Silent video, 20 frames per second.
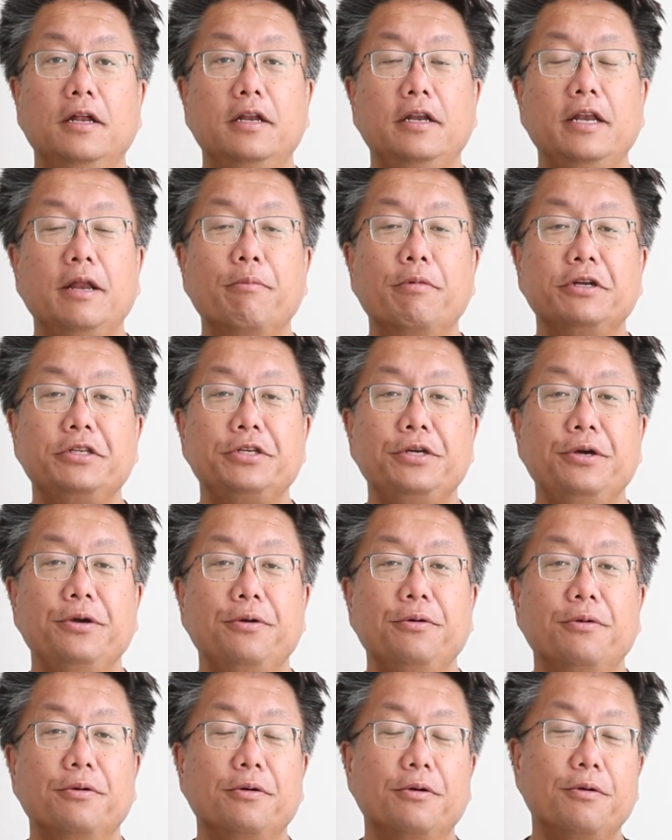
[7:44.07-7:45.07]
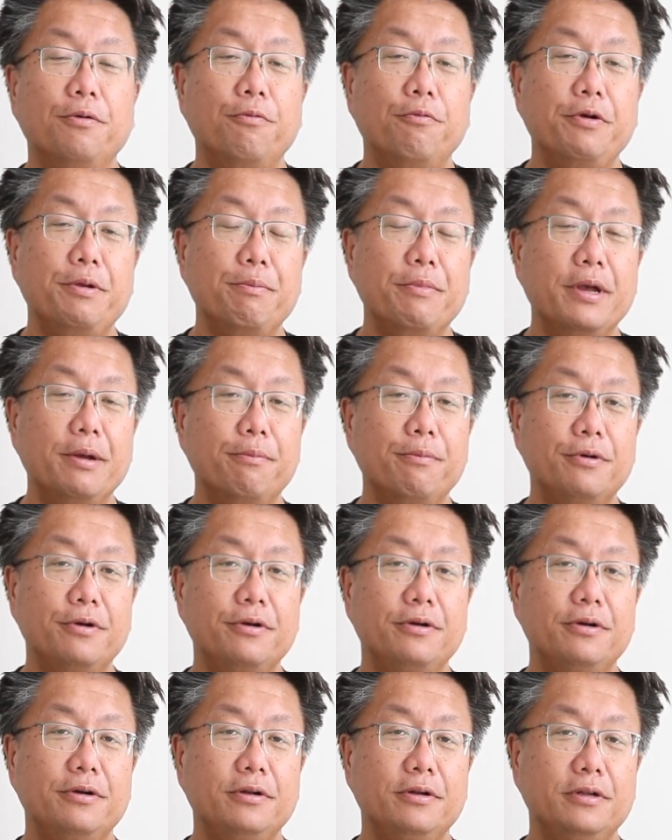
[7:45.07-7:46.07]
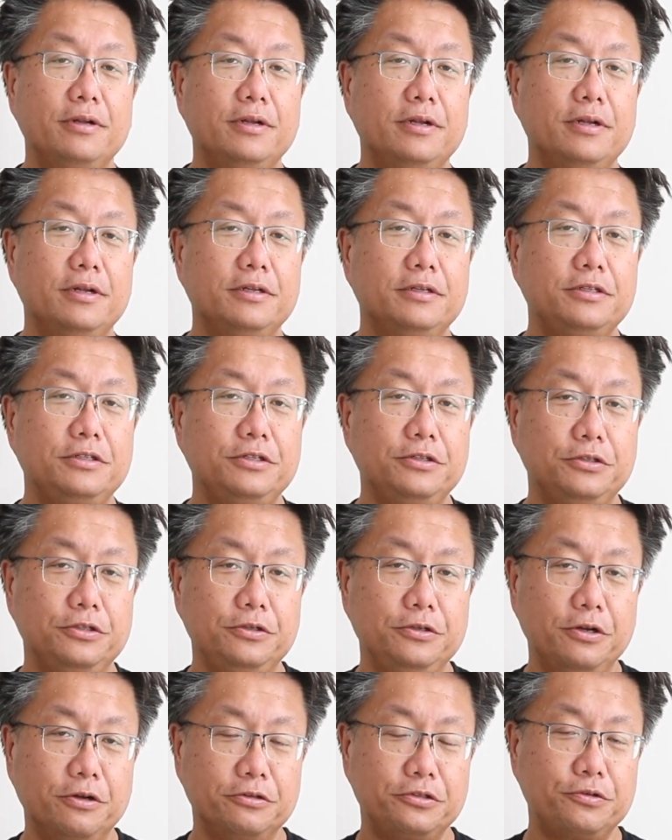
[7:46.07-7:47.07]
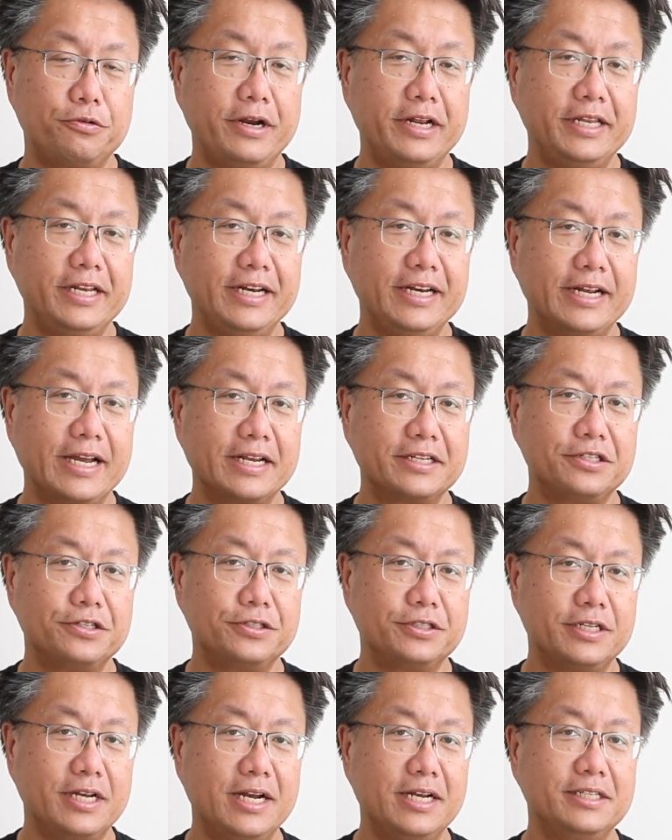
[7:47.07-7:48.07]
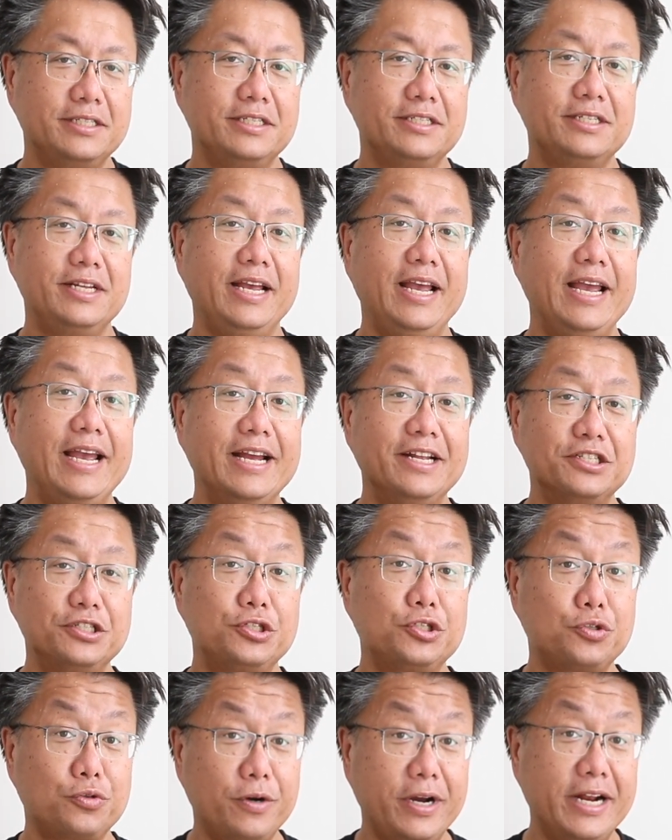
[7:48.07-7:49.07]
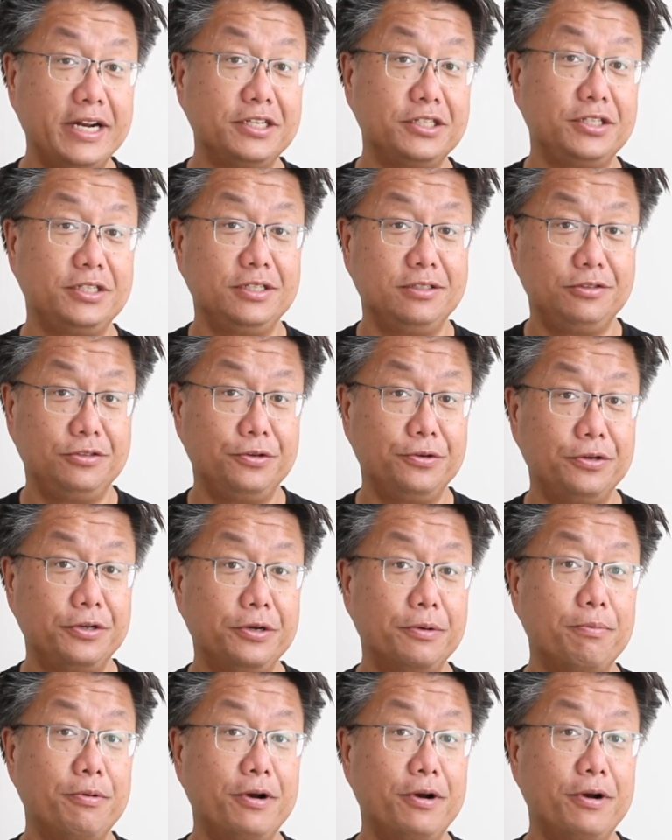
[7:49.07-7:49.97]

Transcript: Number 2, remember to do those strengthening exercises and stretch during your